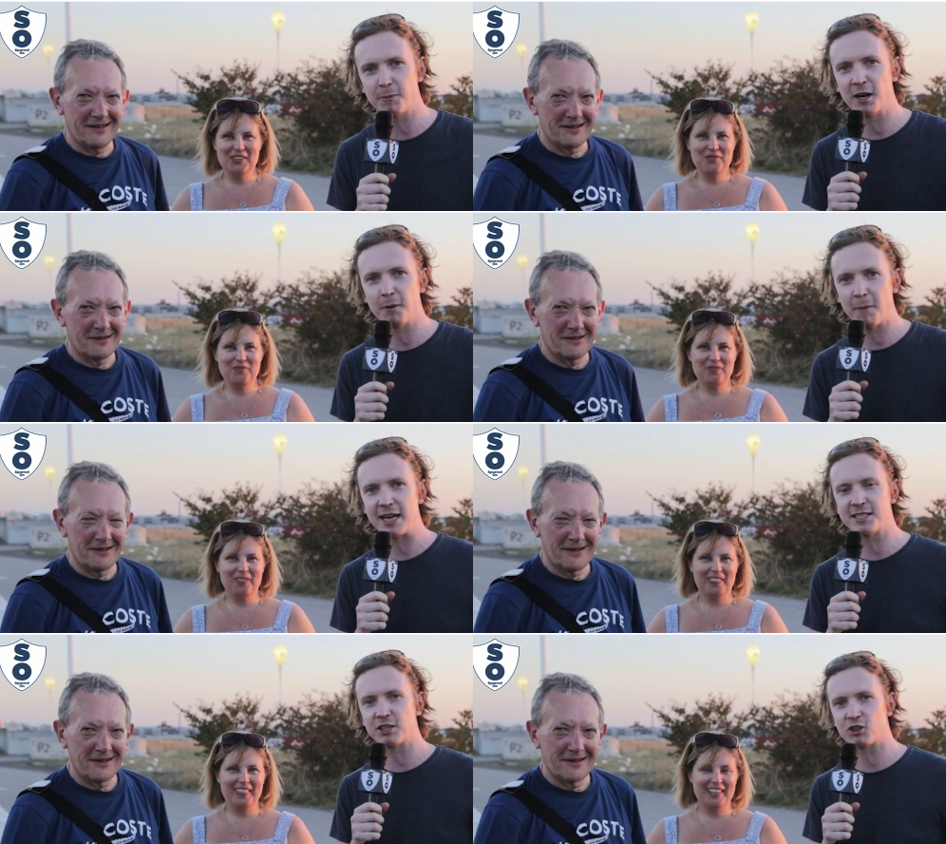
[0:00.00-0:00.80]
Speaker 1: been an
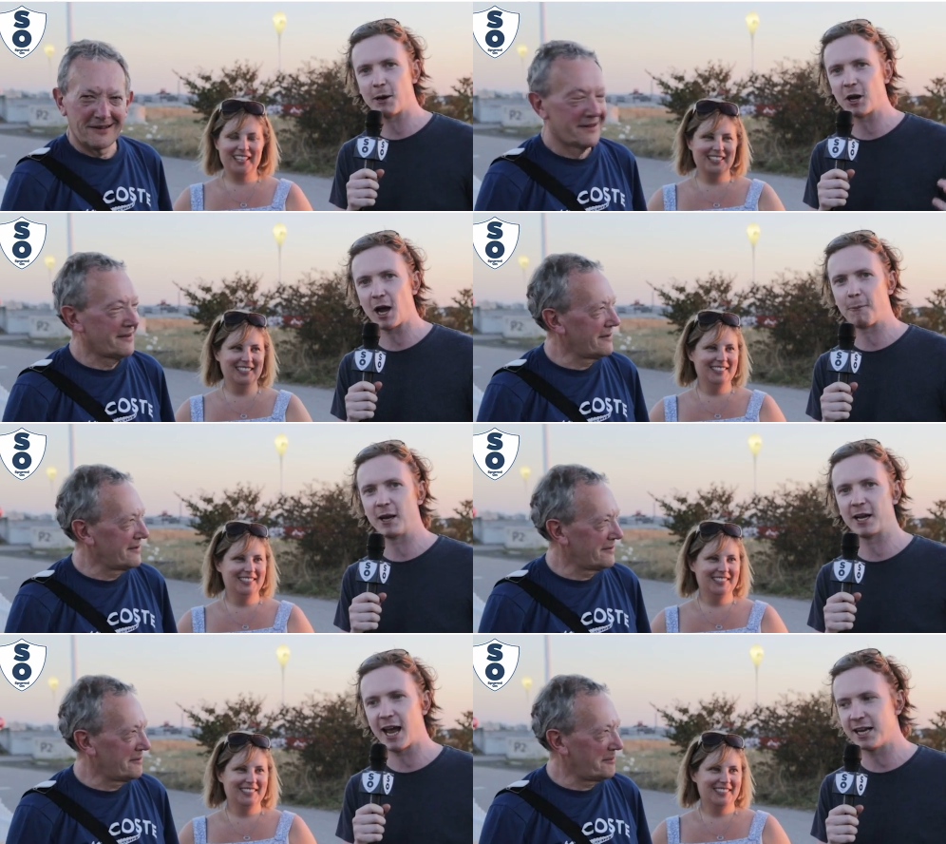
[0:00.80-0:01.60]
amazing trip, a
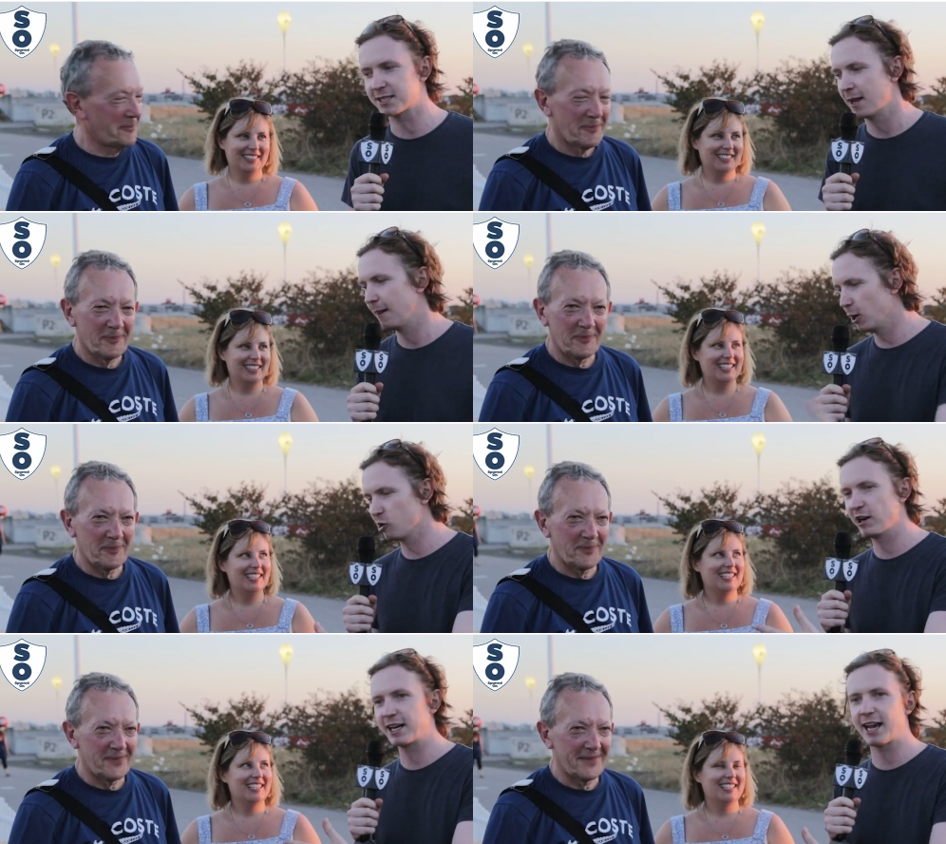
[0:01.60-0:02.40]
couple of days.
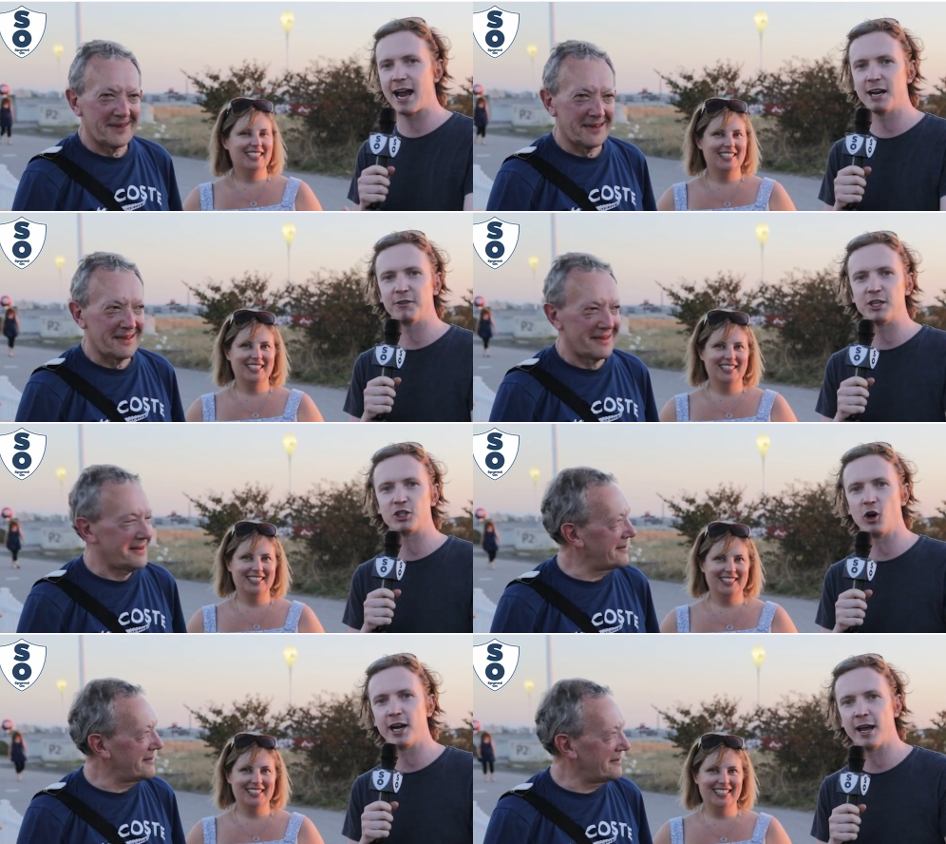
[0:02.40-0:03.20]
Laura and Ken have
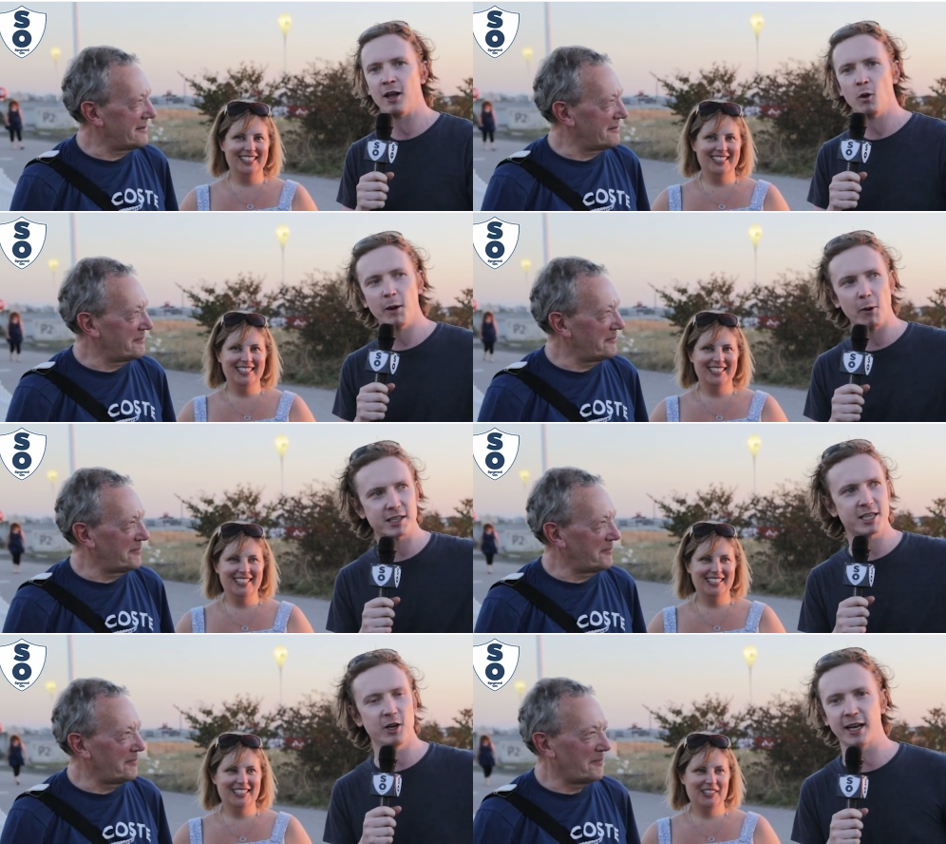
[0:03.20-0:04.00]
enjoyed it. We
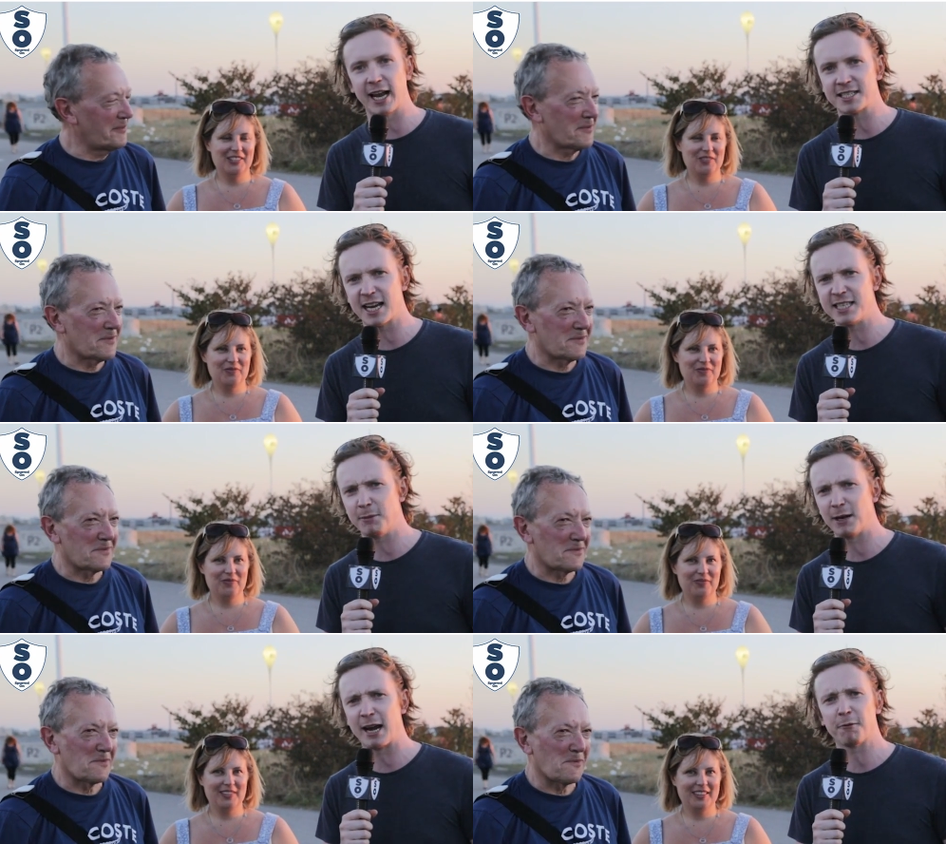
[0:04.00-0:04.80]
won two nil against A
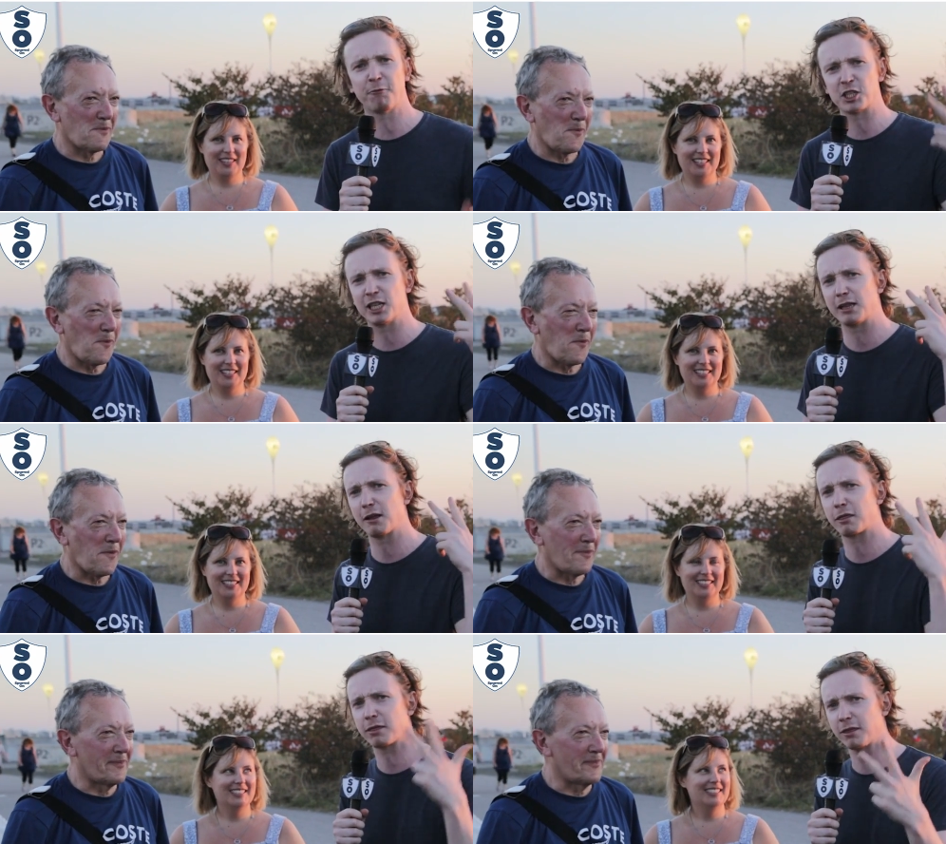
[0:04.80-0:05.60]
C Milan, officially
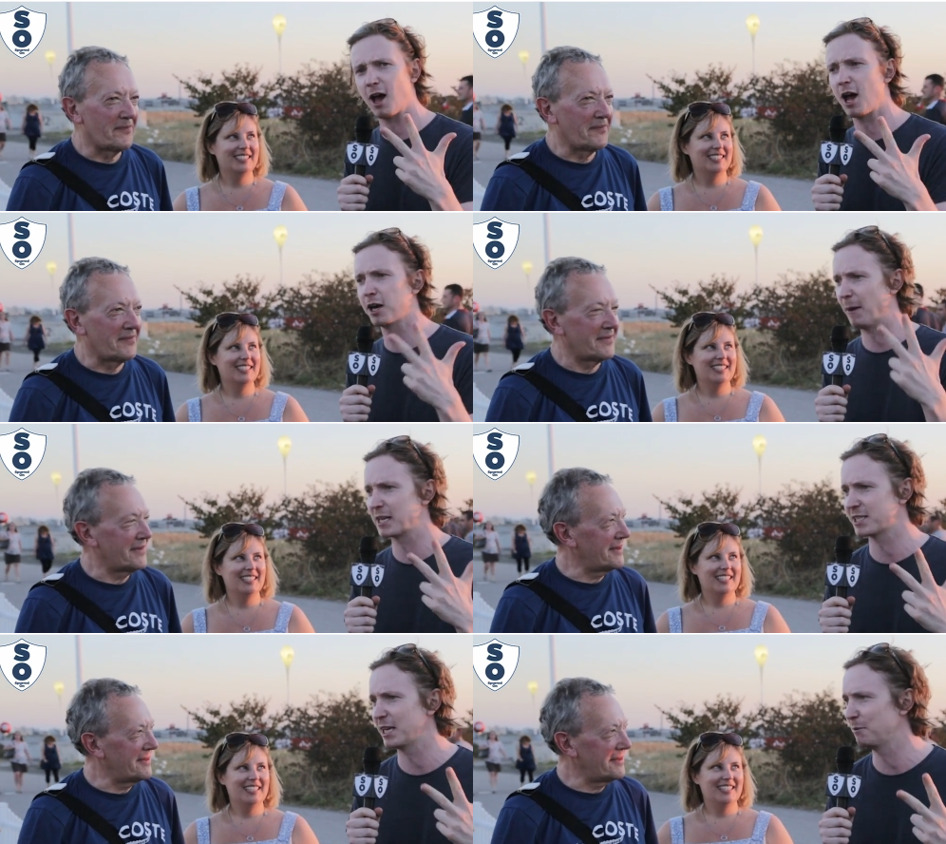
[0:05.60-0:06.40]
the third
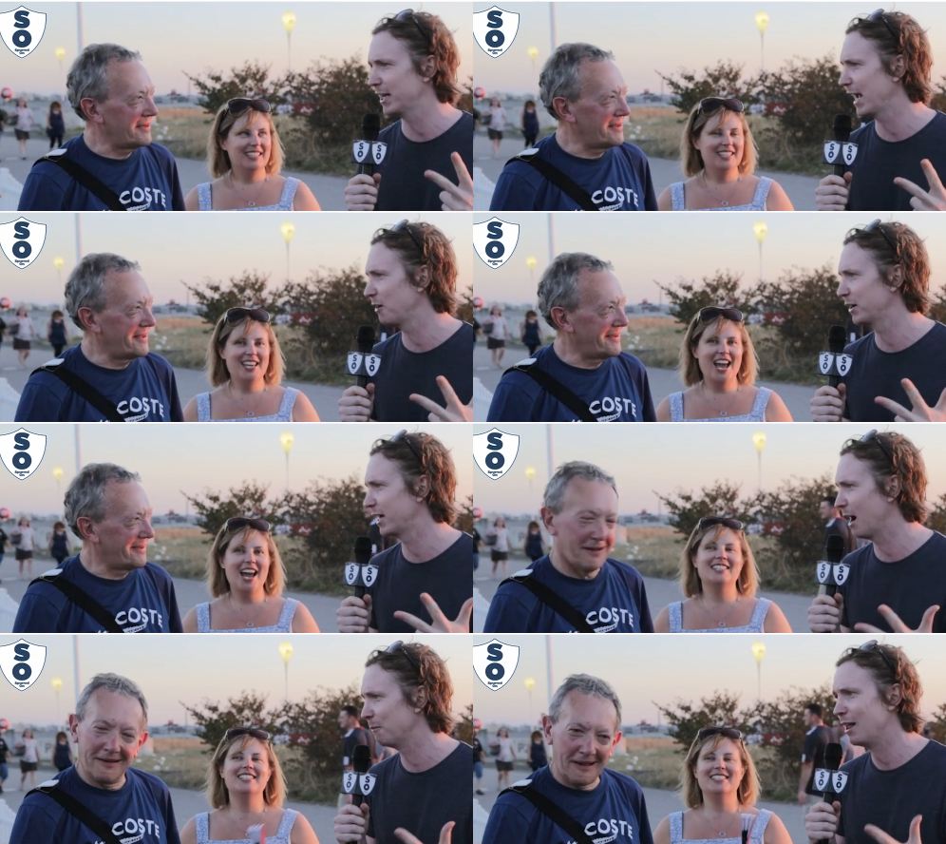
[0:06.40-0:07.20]
best team in the Audi
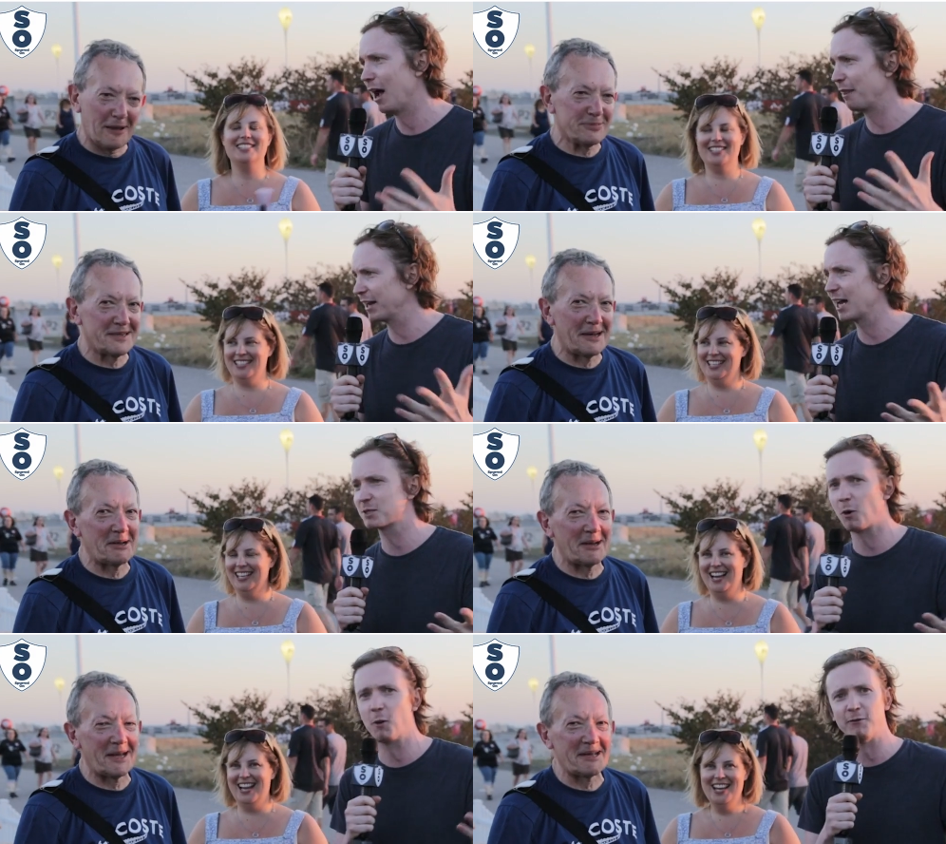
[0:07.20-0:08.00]
Cup. I think
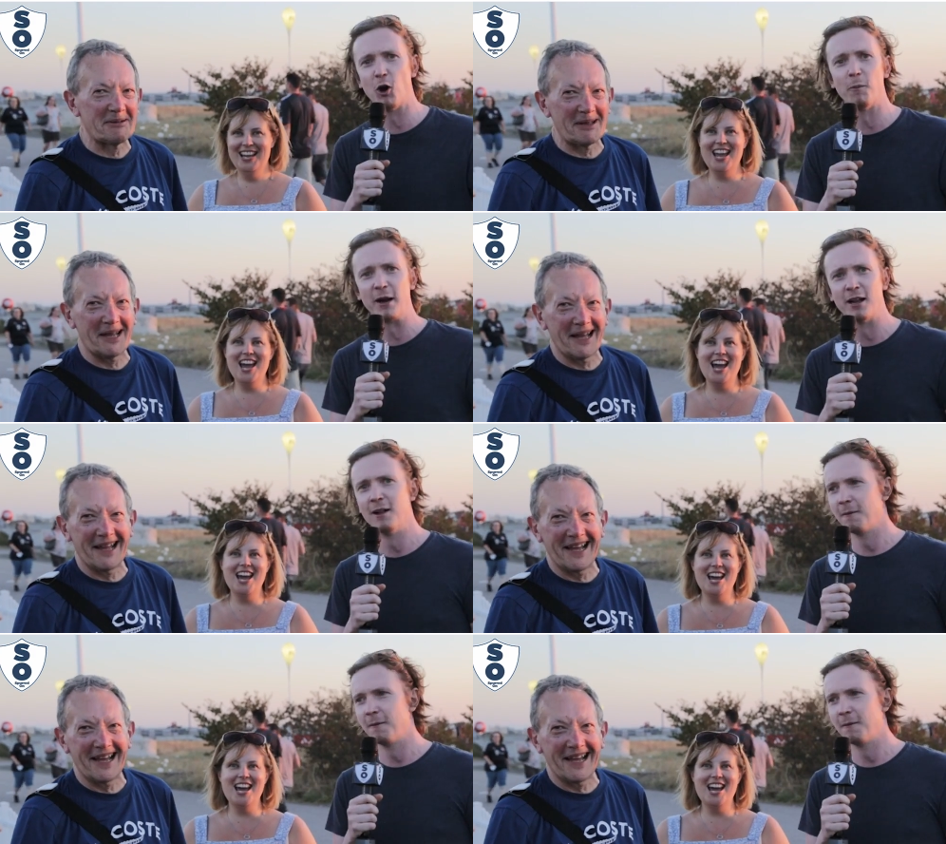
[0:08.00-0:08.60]
that's what we've all been...